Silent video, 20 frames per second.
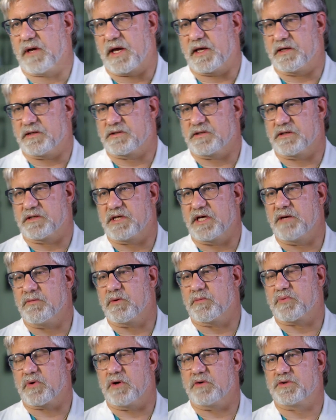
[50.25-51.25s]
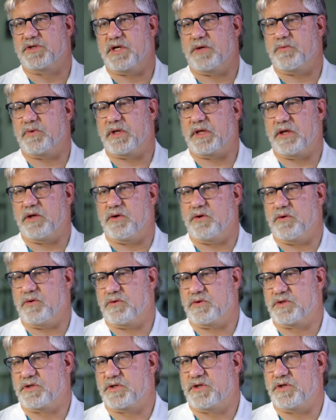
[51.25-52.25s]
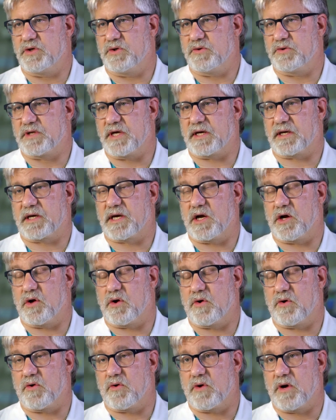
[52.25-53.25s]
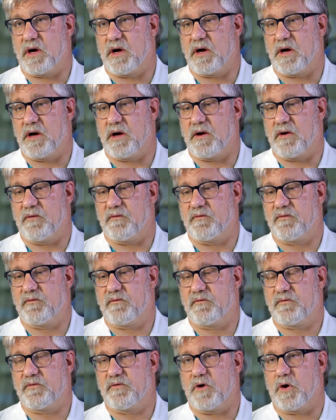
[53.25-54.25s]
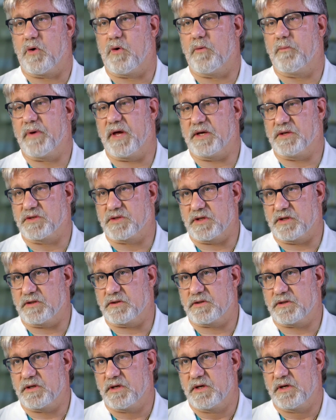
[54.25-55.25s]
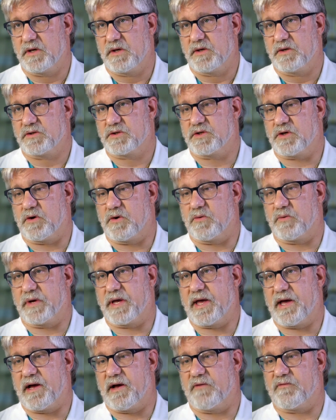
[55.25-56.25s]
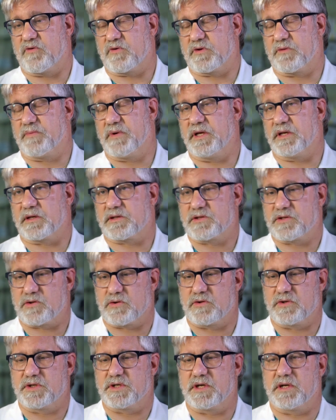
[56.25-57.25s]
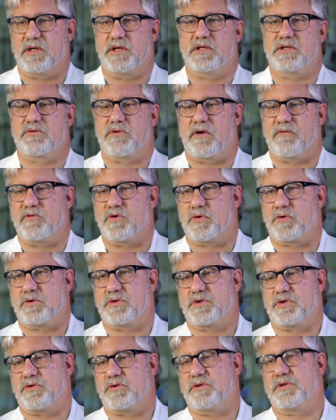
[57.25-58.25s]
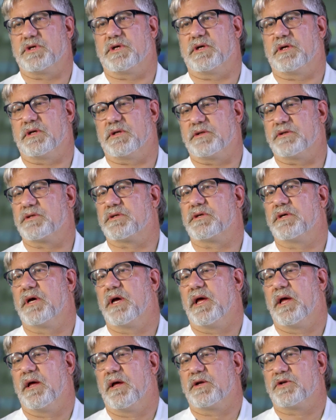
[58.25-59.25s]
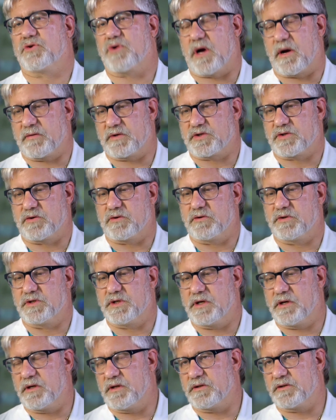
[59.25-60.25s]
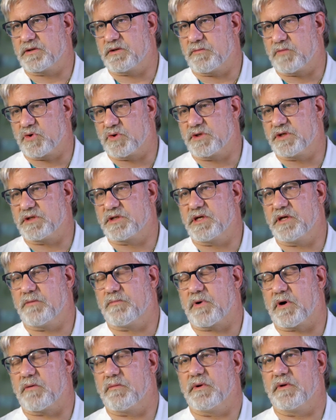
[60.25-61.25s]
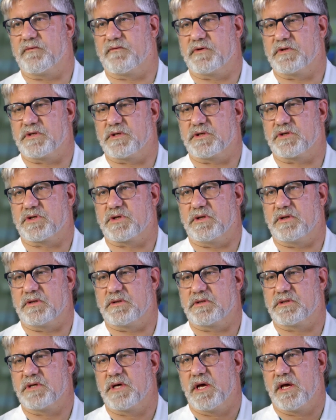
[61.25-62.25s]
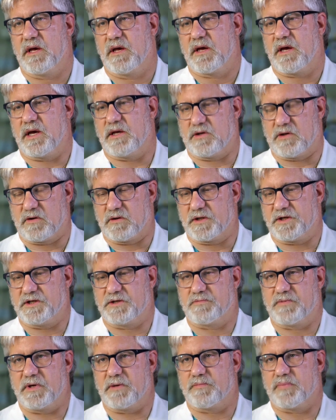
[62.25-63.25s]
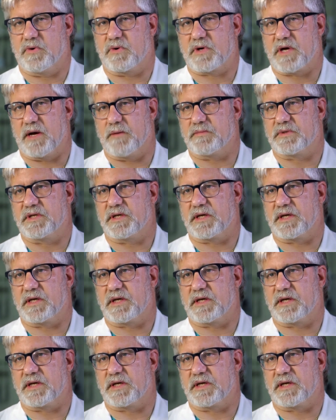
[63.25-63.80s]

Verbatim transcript: And it's a team approach that we use to take care of the whole patient. So we have orthopedic surgeons, we have neurosurgeons, trauma surgeons, emergency department physicians, and all these people come